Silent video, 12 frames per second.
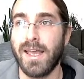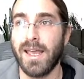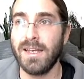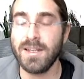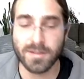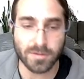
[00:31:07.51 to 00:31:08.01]

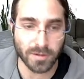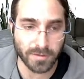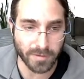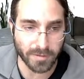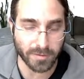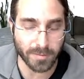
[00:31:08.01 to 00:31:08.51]
any sort
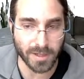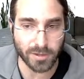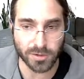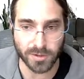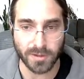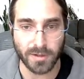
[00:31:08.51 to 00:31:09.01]
of
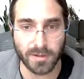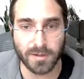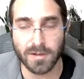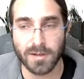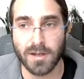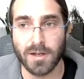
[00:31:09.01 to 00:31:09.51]

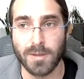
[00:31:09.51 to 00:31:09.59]
information.